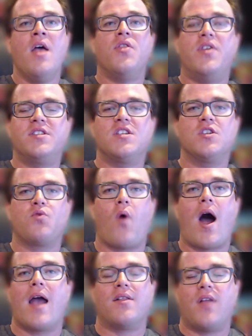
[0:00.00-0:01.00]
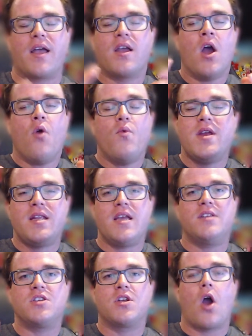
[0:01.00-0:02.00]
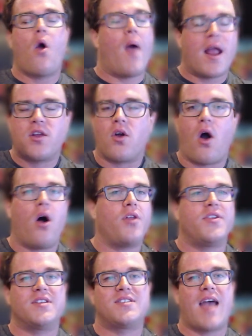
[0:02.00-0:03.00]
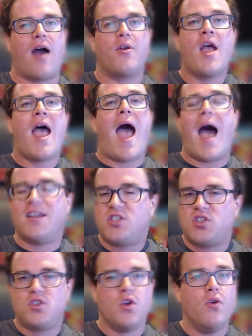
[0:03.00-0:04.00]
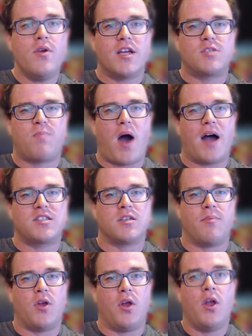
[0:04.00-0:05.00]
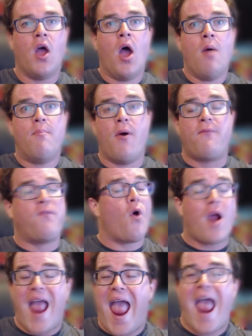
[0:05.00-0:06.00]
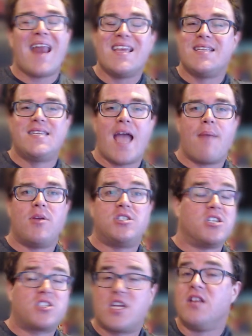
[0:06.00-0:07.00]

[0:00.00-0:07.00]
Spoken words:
This is why, like, we need to go and call this out as soon as possible before any damages can